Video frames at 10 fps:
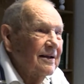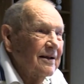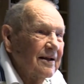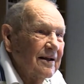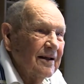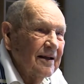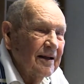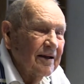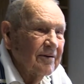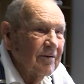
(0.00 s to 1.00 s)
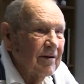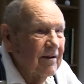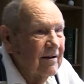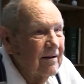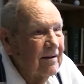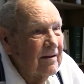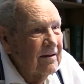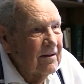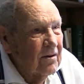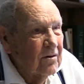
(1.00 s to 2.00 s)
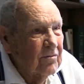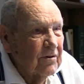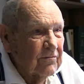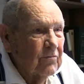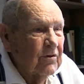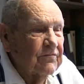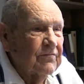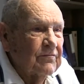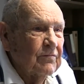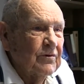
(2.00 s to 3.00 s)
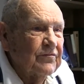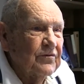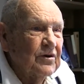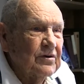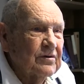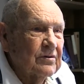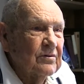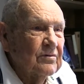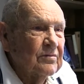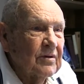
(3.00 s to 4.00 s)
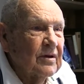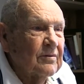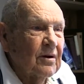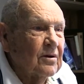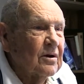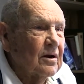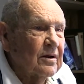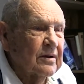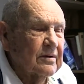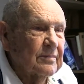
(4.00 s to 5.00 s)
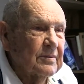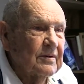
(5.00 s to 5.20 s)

About a fish, go fishing? Oh, we, we, we fished too. We had a lot of lakes